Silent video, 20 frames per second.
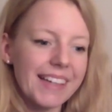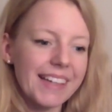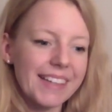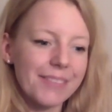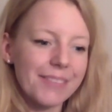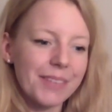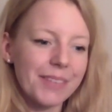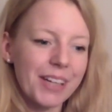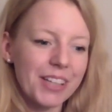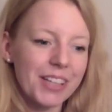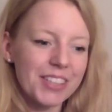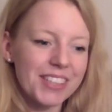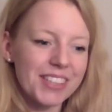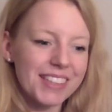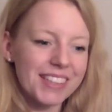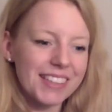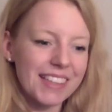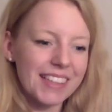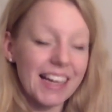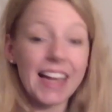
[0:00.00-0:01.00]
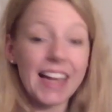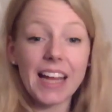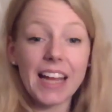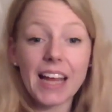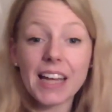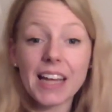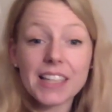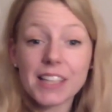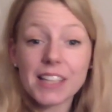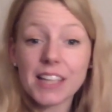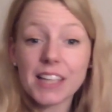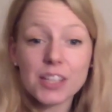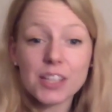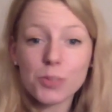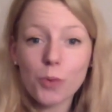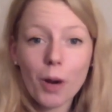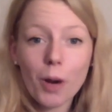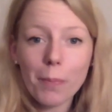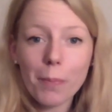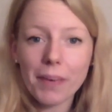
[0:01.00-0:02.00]
because and
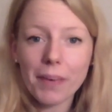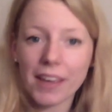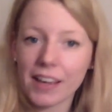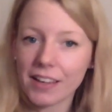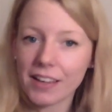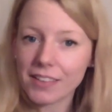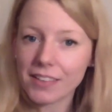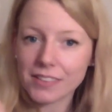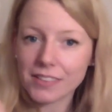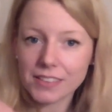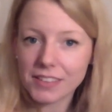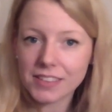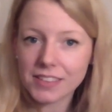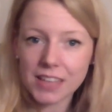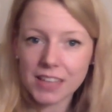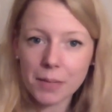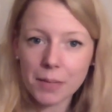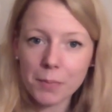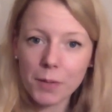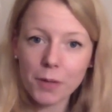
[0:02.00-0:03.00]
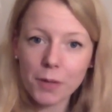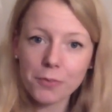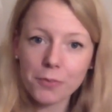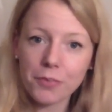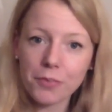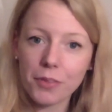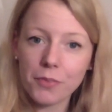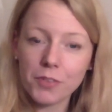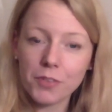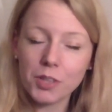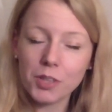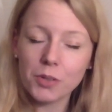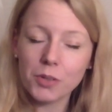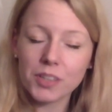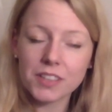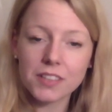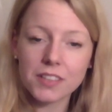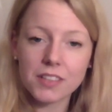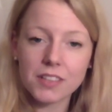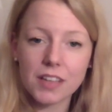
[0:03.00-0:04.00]
swapping. Some of the
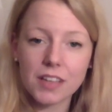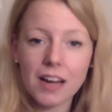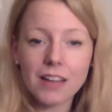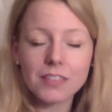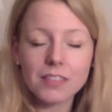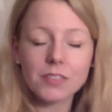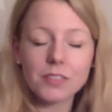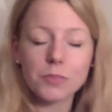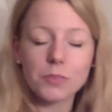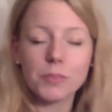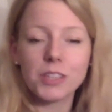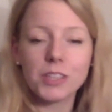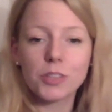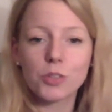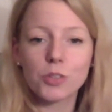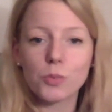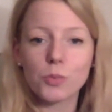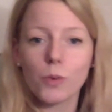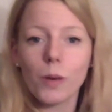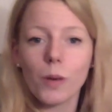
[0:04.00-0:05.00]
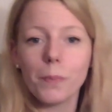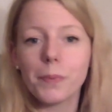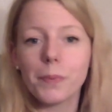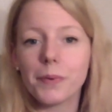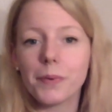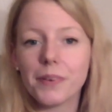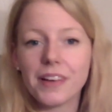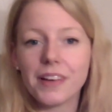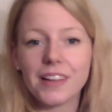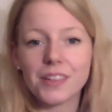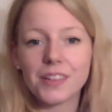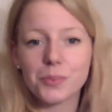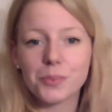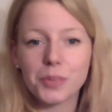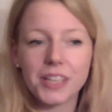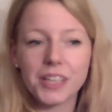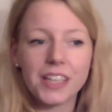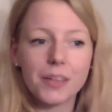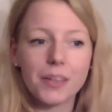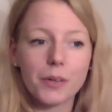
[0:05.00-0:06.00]
viewers asked me to swap, and
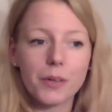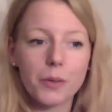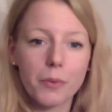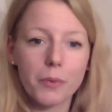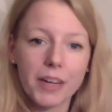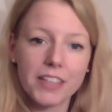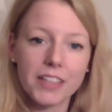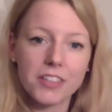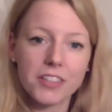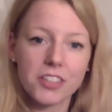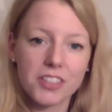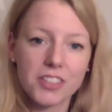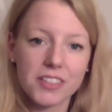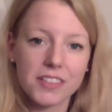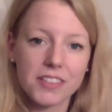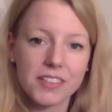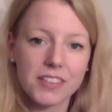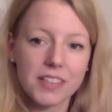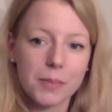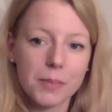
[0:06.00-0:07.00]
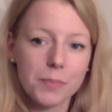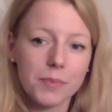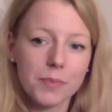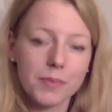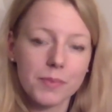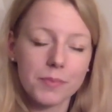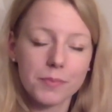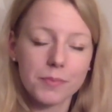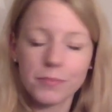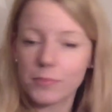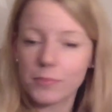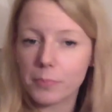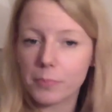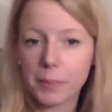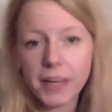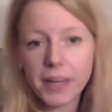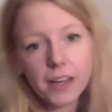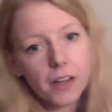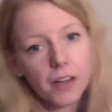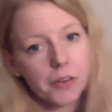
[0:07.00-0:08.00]
we arranged some
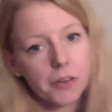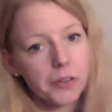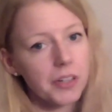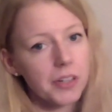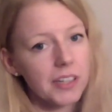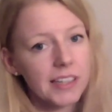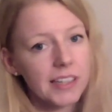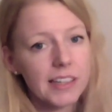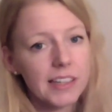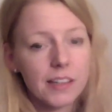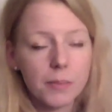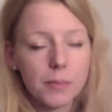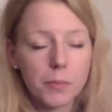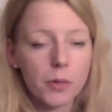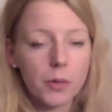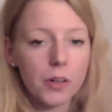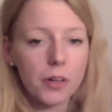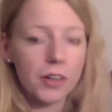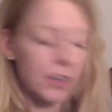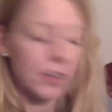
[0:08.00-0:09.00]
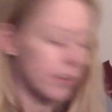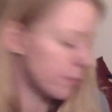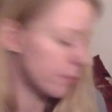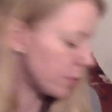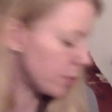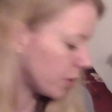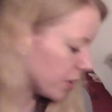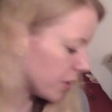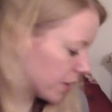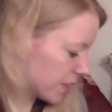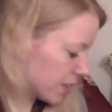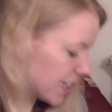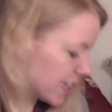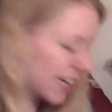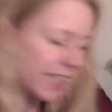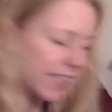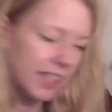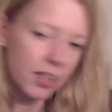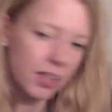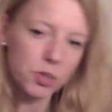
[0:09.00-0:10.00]
bigger or a little more
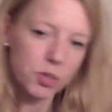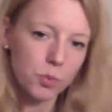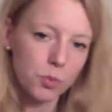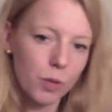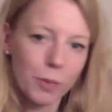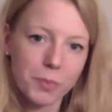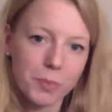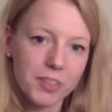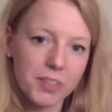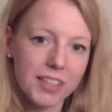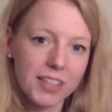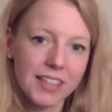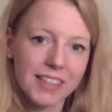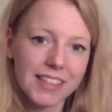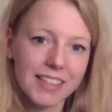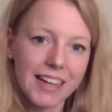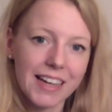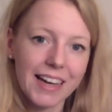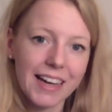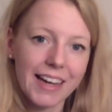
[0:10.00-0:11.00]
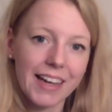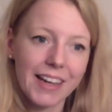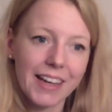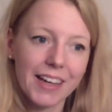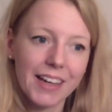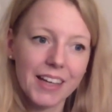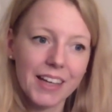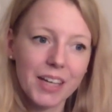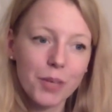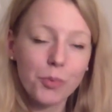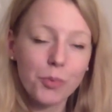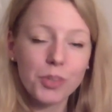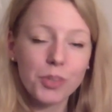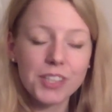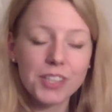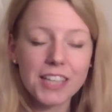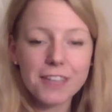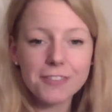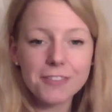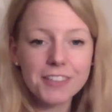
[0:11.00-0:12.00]
tinier swaps, and I would
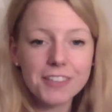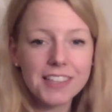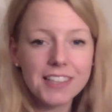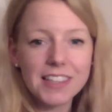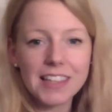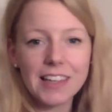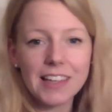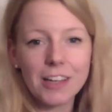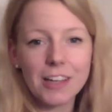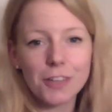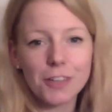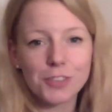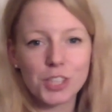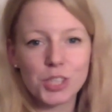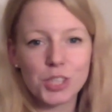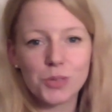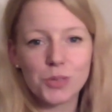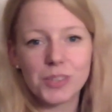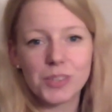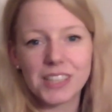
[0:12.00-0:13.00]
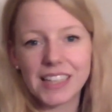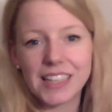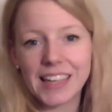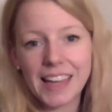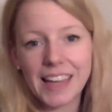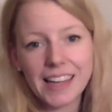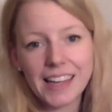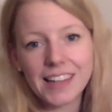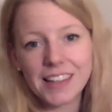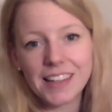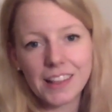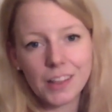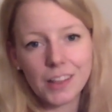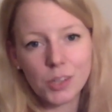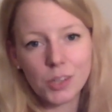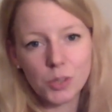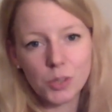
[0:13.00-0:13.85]
definitely love to do it again in the new